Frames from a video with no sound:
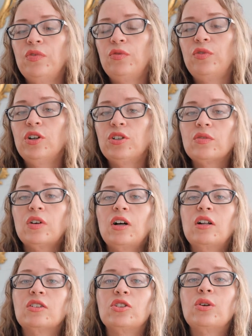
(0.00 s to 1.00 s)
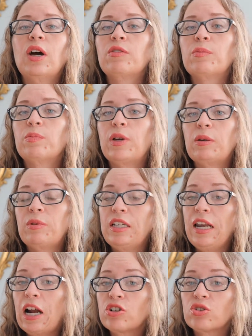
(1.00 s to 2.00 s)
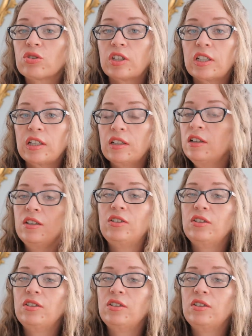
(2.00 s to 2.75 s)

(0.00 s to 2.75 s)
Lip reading: First of all, you have a baby naturally.